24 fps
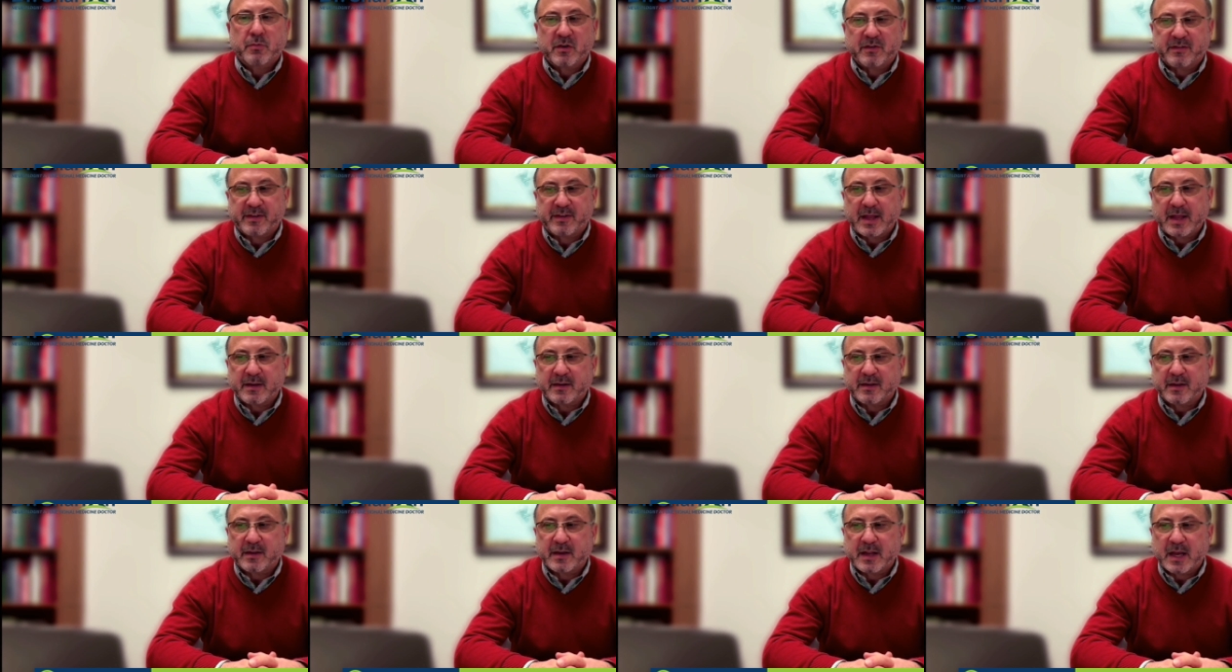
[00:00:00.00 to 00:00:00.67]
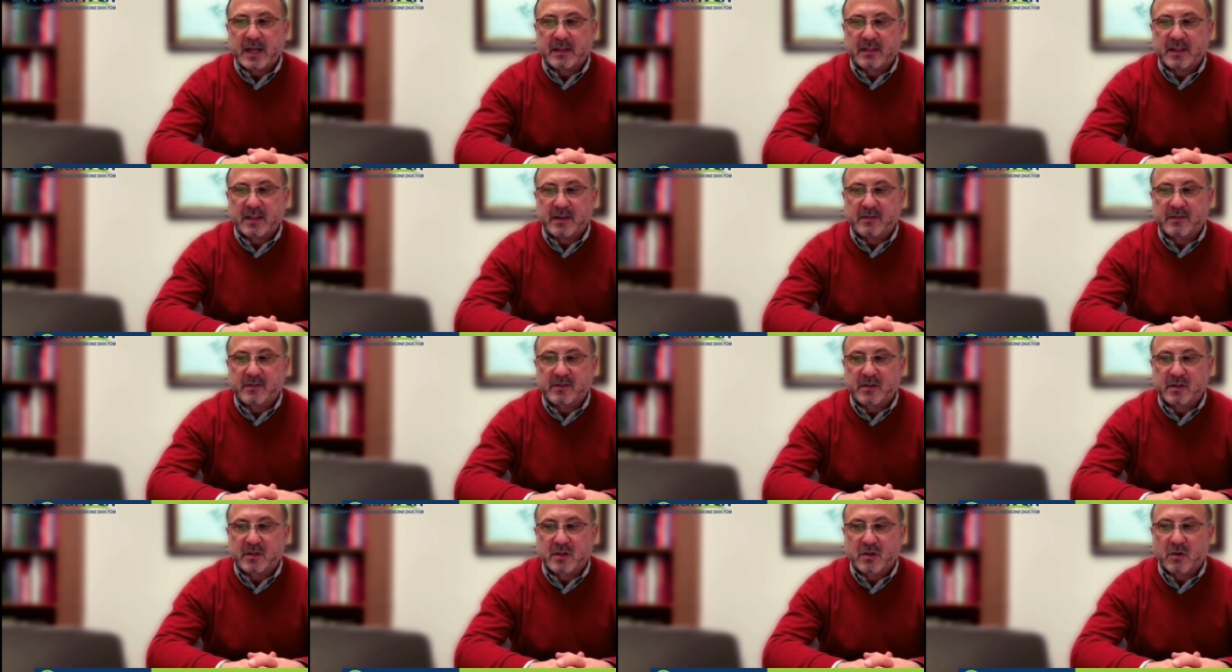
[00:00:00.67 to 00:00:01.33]
presented at
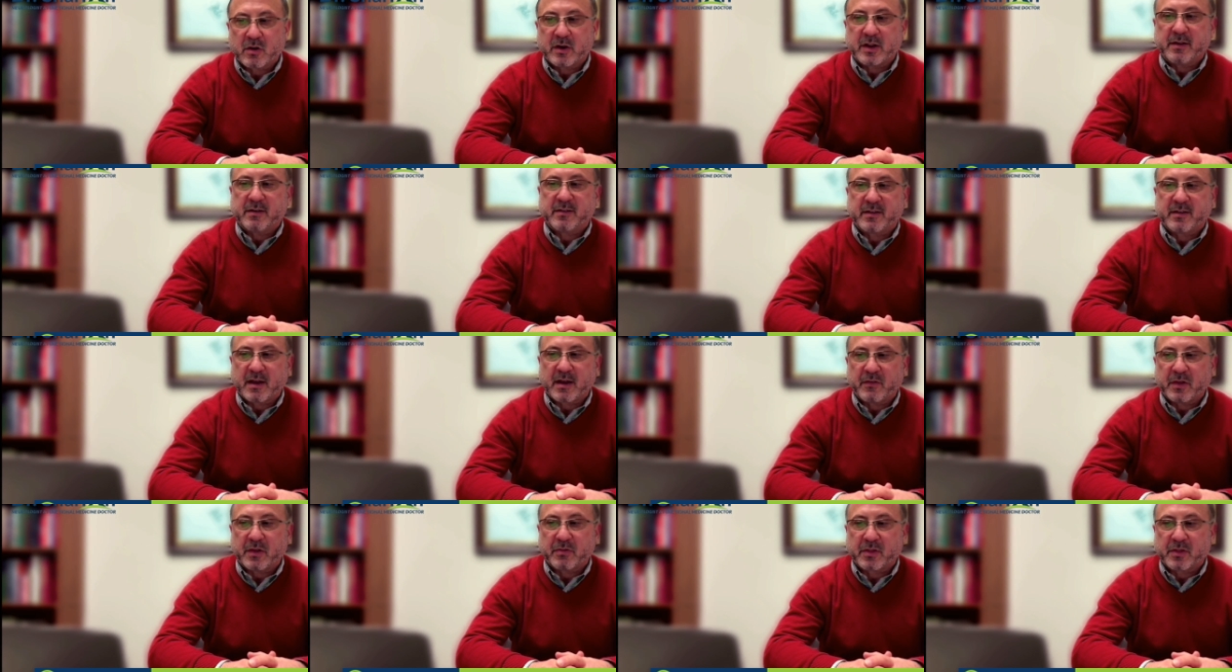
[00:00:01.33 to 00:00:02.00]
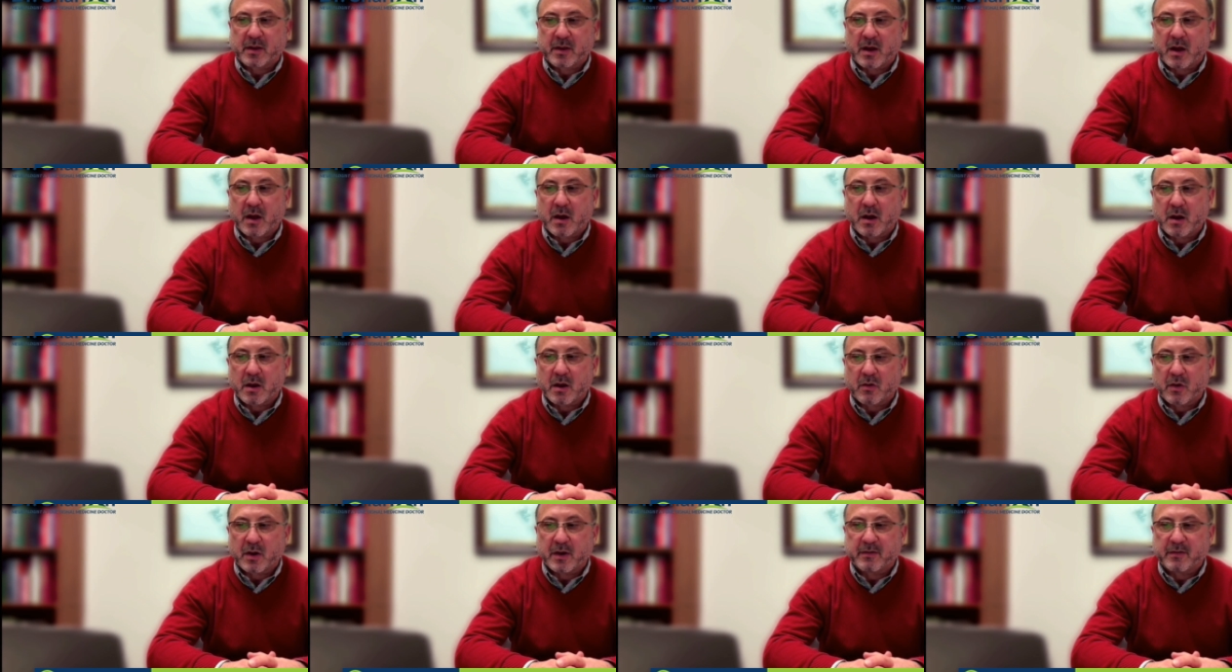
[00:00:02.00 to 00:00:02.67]
the 37th
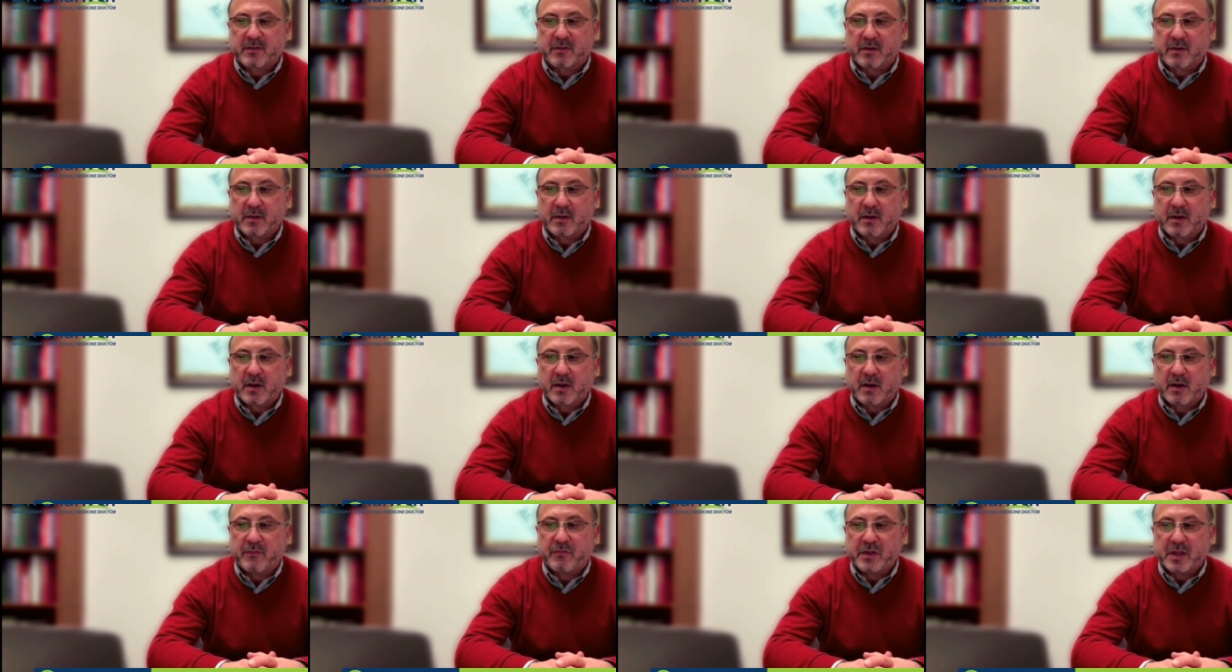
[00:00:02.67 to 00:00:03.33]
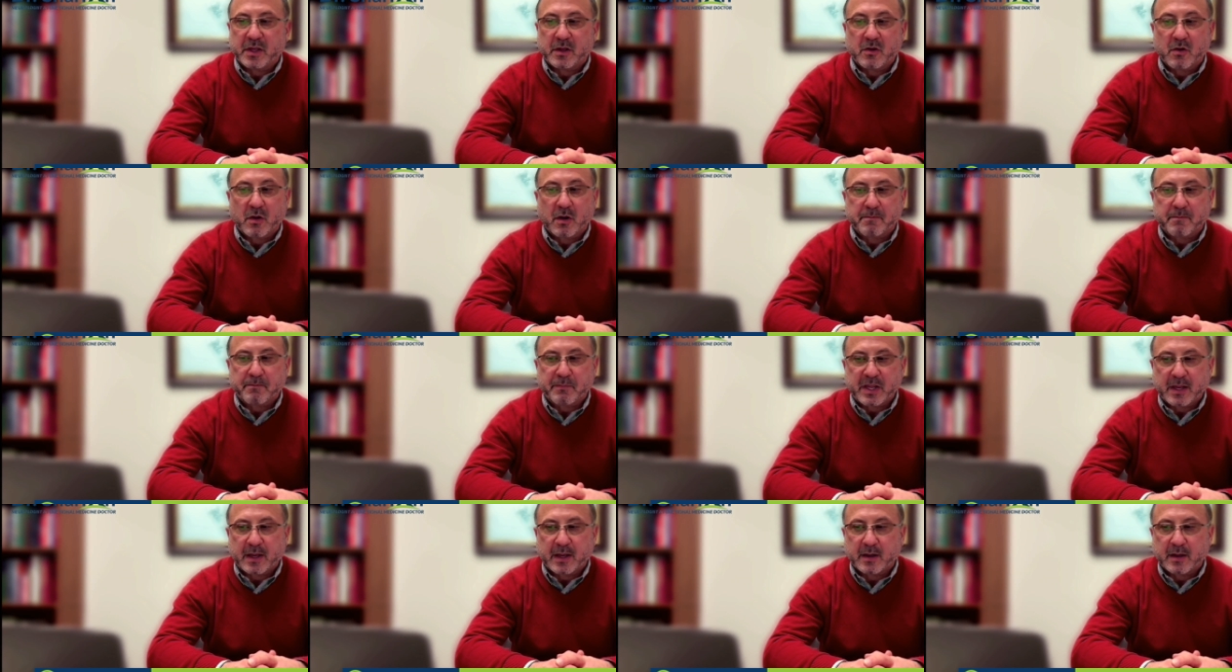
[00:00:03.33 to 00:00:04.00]
Congress of the
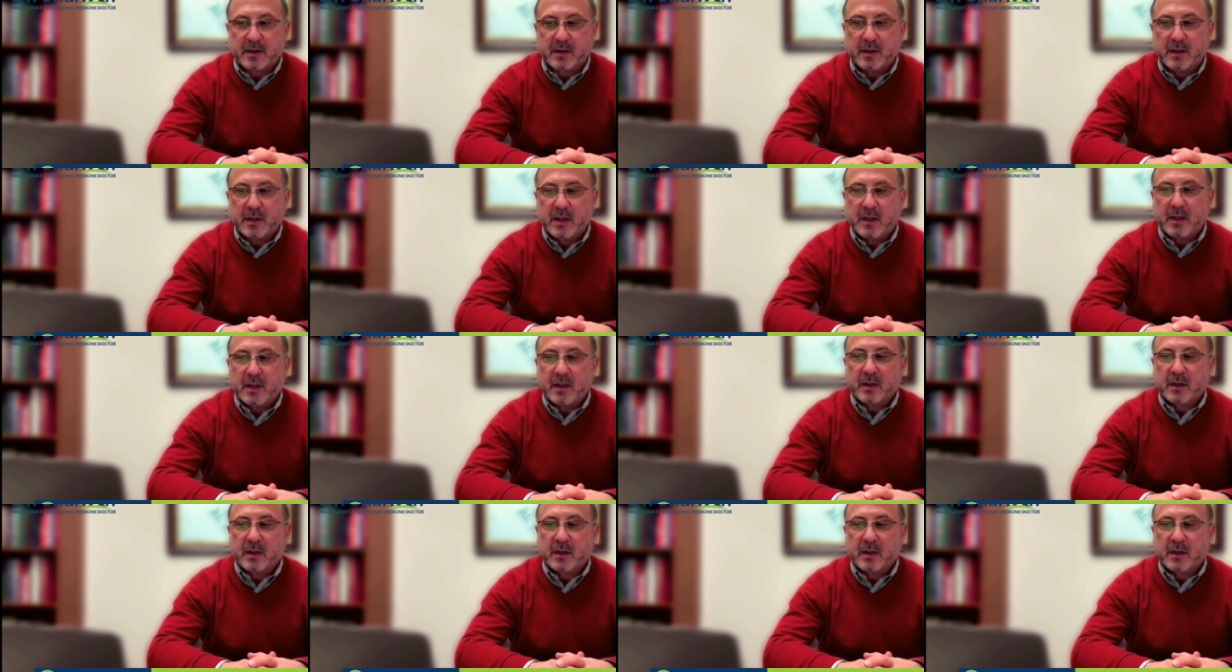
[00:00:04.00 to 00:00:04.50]
European